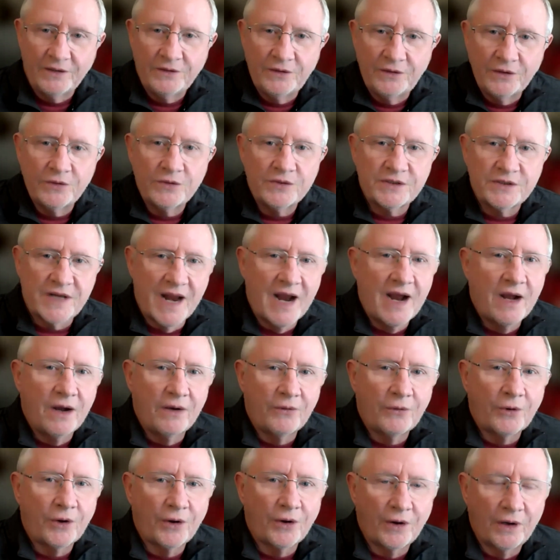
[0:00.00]
induced
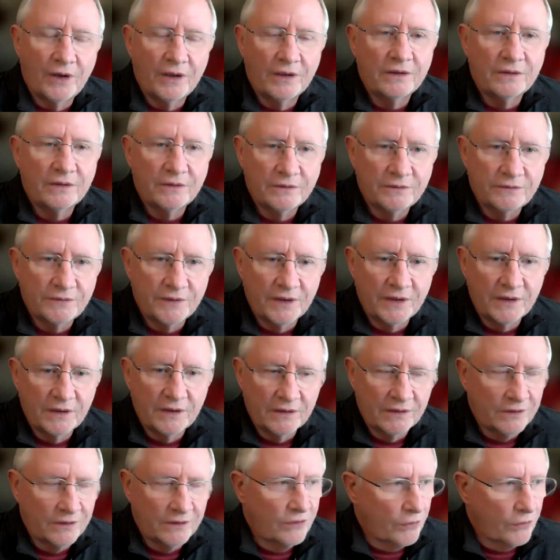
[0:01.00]
hour
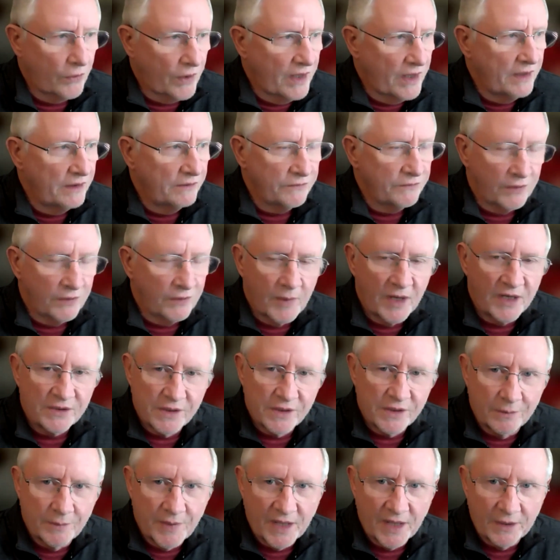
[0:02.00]
of great
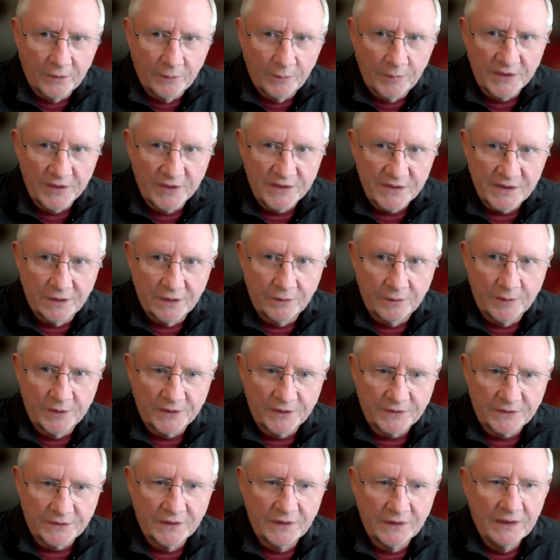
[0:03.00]
information about Open
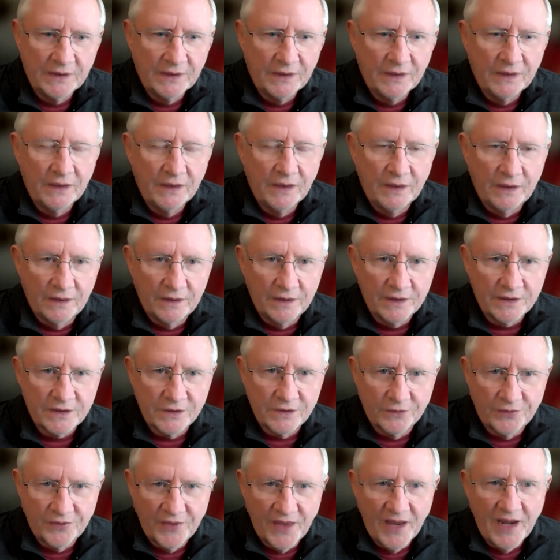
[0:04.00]
Syllabus.
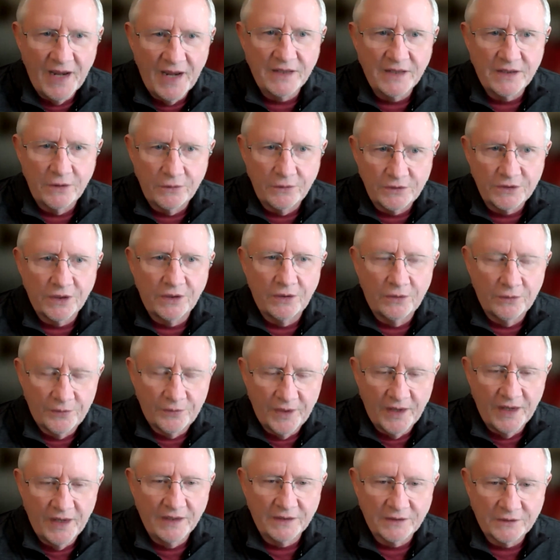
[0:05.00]
So thank you,
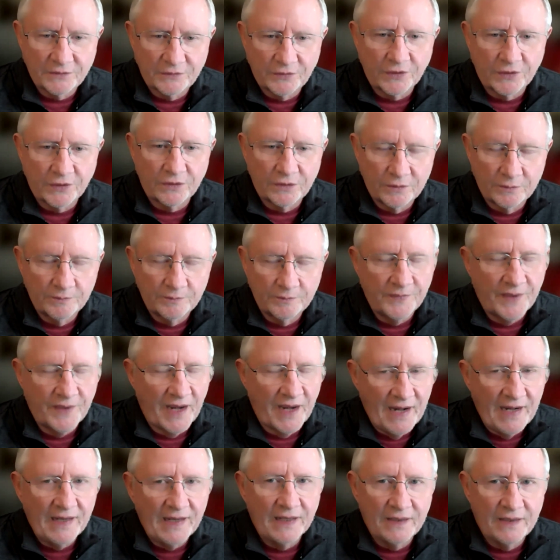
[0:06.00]
Joe. Thanks for
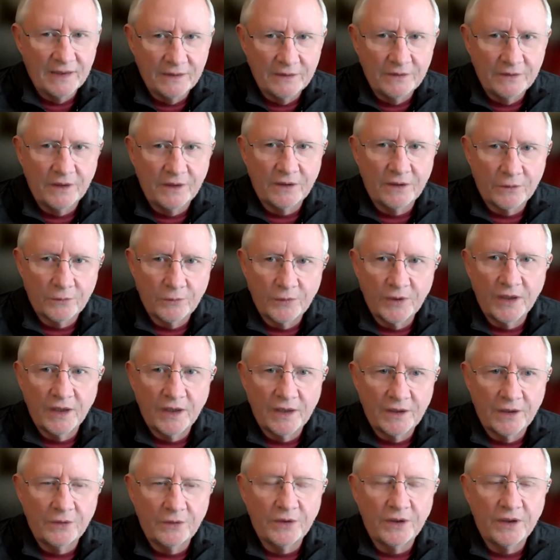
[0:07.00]
hanging in there
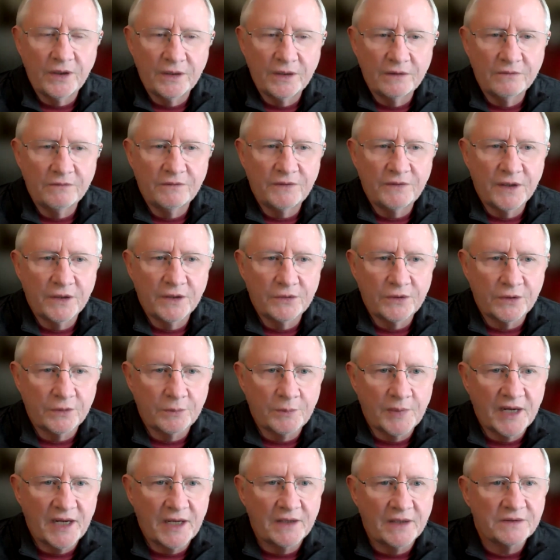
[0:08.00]
when I know you didn't feel
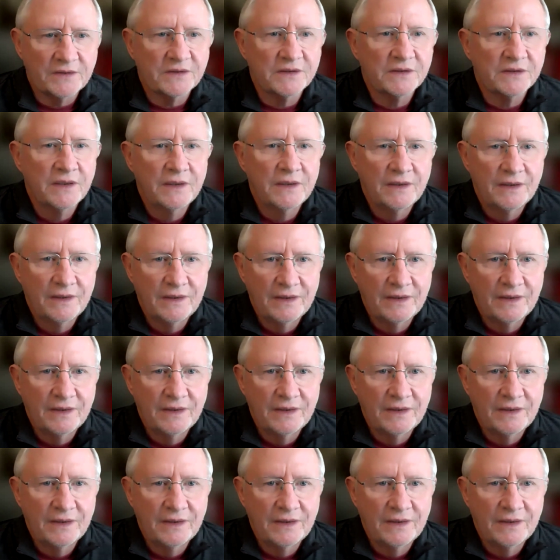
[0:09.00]
your best.